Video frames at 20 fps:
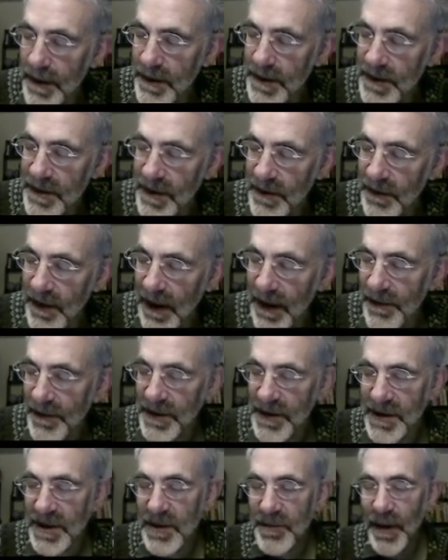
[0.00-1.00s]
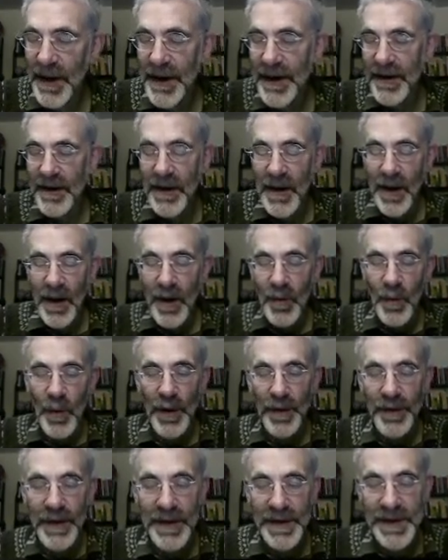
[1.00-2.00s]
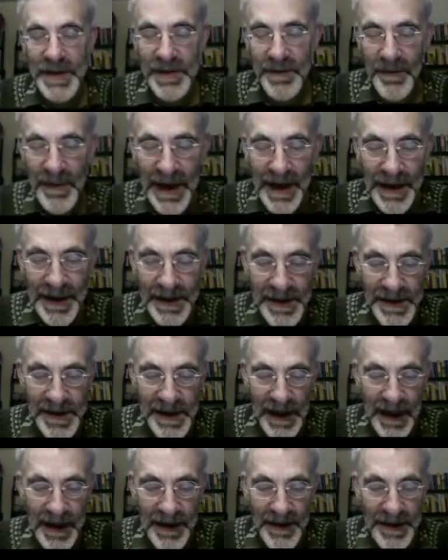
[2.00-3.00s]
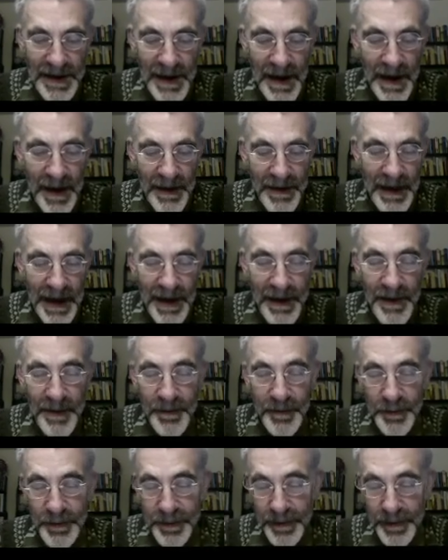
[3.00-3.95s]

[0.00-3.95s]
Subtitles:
So I'll explain what this means and then